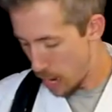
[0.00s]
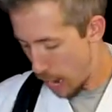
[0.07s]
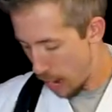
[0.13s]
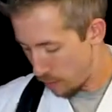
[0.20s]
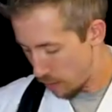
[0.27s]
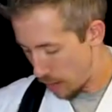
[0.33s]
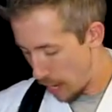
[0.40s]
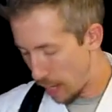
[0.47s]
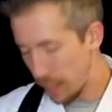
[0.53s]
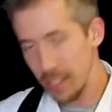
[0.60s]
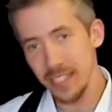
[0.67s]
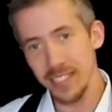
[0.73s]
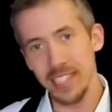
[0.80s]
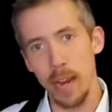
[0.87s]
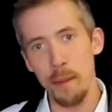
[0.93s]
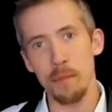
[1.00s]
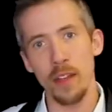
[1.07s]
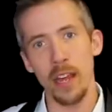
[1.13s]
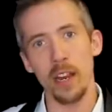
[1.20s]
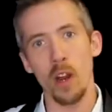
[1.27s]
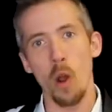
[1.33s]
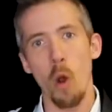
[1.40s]
And then same
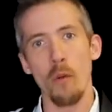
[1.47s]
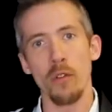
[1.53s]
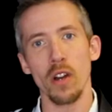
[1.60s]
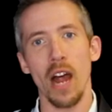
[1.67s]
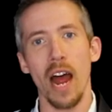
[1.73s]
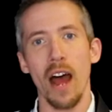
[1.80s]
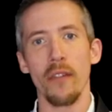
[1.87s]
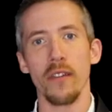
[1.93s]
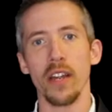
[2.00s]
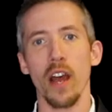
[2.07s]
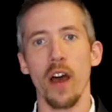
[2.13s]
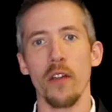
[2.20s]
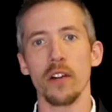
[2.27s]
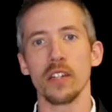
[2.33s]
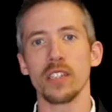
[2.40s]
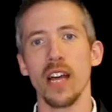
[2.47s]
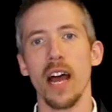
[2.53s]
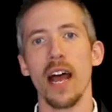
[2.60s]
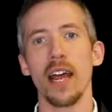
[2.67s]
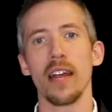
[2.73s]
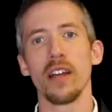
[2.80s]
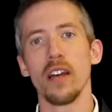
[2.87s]
thing over on the other
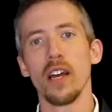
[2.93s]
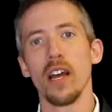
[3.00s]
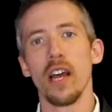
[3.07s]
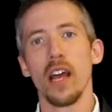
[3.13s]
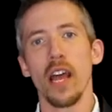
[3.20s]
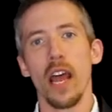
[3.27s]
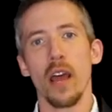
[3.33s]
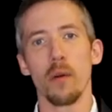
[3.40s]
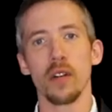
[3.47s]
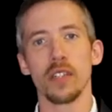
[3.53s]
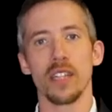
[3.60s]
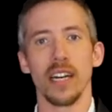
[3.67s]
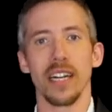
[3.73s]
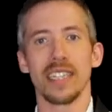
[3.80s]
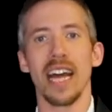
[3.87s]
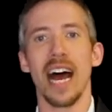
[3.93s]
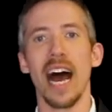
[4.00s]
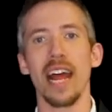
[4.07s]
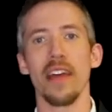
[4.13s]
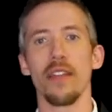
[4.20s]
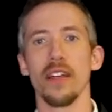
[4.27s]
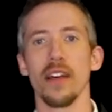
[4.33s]
side, and we're just going to
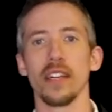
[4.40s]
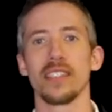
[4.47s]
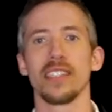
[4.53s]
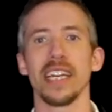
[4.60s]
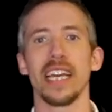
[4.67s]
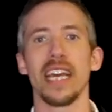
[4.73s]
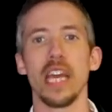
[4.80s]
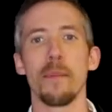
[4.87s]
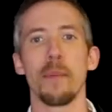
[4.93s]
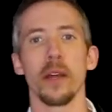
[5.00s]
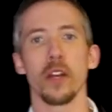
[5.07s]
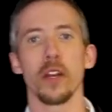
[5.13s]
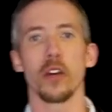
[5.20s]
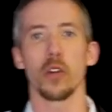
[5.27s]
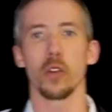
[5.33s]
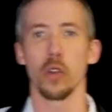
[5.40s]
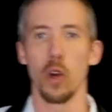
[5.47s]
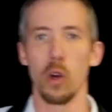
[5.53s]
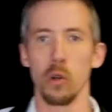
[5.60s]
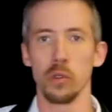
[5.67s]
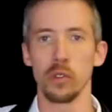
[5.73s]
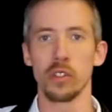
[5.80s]
tie this to keep it
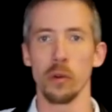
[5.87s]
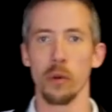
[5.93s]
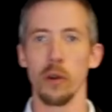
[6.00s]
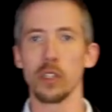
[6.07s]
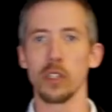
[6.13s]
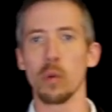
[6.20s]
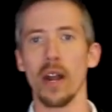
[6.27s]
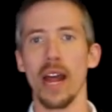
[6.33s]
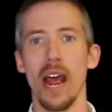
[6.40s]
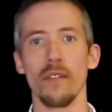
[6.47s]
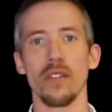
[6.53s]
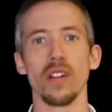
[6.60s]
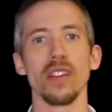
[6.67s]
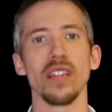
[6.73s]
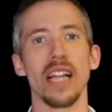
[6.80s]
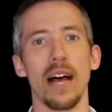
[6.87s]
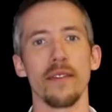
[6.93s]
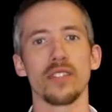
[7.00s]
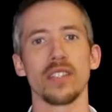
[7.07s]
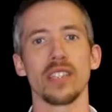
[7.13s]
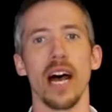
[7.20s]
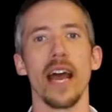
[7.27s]
closed. So we always want to have the
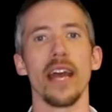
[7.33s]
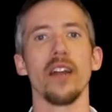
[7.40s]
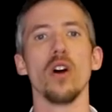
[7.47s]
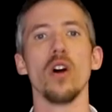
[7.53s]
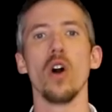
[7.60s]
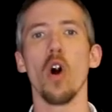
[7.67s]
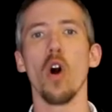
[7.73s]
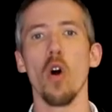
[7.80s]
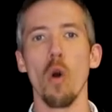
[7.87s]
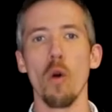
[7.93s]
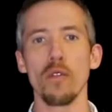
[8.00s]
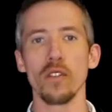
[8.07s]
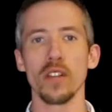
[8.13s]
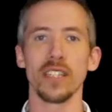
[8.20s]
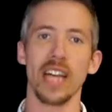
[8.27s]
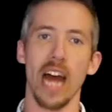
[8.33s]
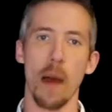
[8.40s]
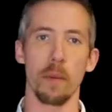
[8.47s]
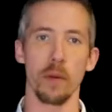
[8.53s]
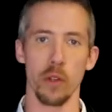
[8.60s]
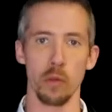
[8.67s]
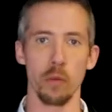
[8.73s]
left side over the
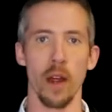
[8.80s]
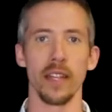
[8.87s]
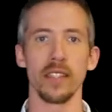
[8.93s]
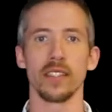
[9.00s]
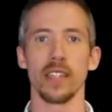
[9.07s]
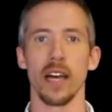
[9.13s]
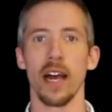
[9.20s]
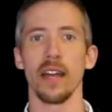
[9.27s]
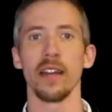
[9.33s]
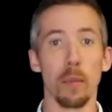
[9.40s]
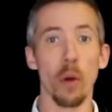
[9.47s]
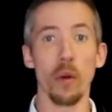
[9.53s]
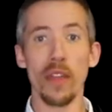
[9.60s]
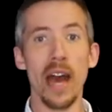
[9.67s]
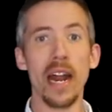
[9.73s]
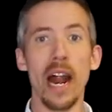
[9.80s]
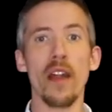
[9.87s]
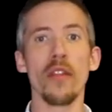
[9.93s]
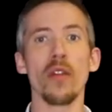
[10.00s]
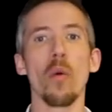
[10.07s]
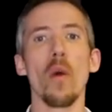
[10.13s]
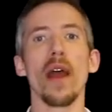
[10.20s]
top of the right side. But with that
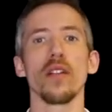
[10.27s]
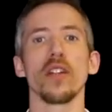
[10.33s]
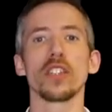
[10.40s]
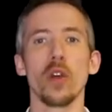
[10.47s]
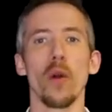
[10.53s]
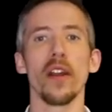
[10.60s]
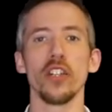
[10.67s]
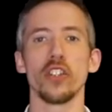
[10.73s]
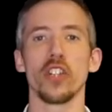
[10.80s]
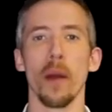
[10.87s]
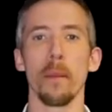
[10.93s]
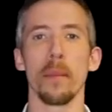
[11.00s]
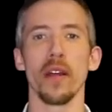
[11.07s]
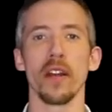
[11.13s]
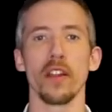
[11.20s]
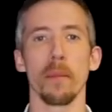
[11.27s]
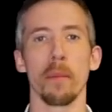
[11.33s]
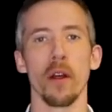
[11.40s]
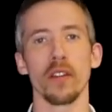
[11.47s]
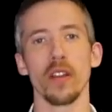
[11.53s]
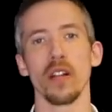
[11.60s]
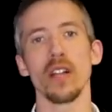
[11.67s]
out of the way, let's go ahead and jump into the
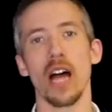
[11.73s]
part that a